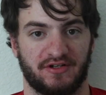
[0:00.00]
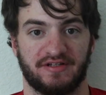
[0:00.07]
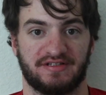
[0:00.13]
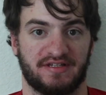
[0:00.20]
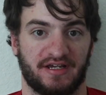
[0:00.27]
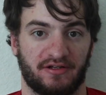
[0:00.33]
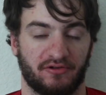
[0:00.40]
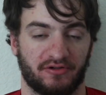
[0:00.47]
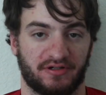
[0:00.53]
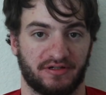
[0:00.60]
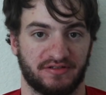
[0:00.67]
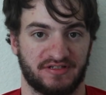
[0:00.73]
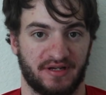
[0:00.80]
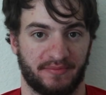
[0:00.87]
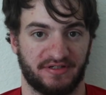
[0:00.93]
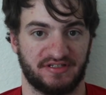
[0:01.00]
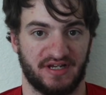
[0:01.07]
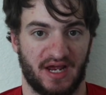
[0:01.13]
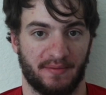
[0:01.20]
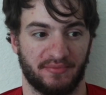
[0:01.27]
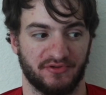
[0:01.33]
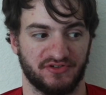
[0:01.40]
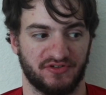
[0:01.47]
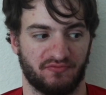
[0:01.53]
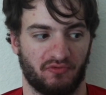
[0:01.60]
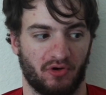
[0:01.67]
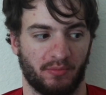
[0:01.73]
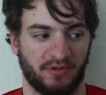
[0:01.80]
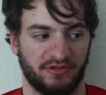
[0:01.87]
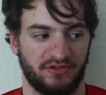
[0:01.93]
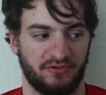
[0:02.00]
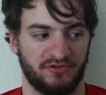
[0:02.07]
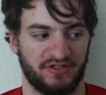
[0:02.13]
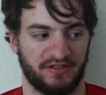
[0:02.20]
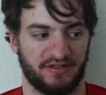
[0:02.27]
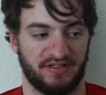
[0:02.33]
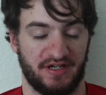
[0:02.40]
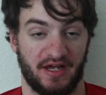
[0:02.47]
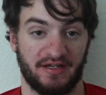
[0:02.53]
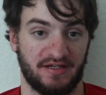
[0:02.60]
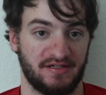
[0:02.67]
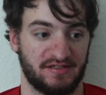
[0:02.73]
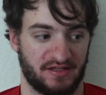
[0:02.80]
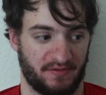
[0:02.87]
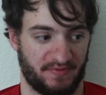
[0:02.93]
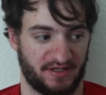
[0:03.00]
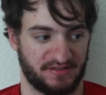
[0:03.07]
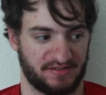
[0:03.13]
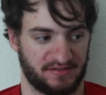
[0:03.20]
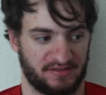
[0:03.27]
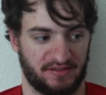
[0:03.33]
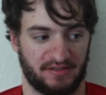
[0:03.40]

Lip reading: let's take a look at some examples of wOBA using the Yankees and the Mets.